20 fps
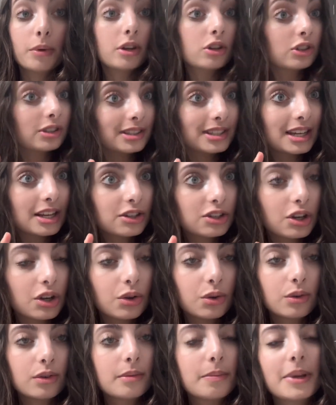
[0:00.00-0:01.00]
You should stay
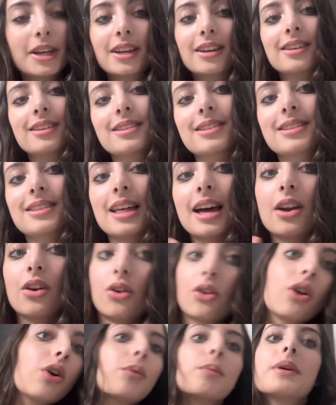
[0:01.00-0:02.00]
tuned because that
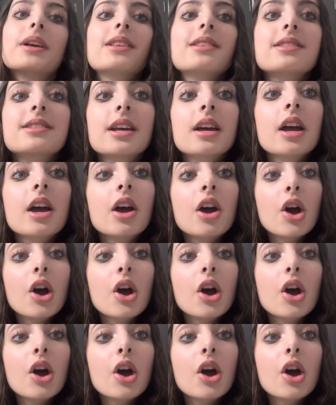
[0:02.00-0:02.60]
all opens